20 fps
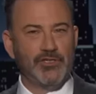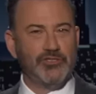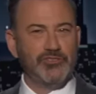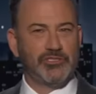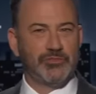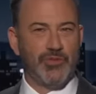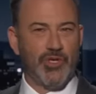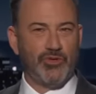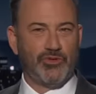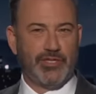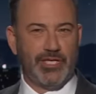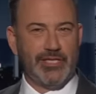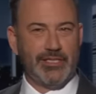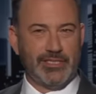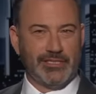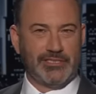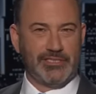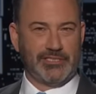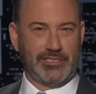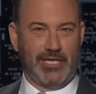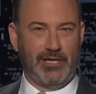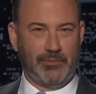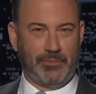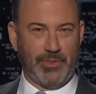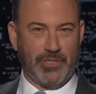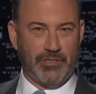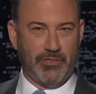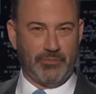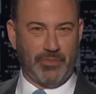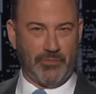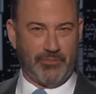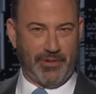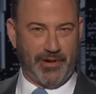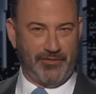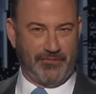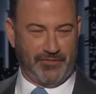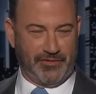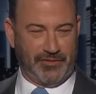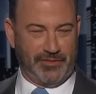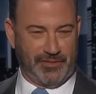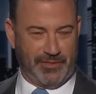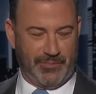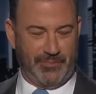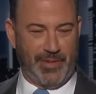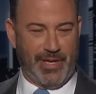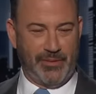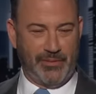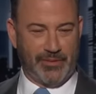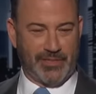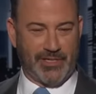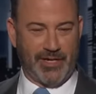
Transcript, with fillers: Newsom, you think this is helping you prepare for the debate with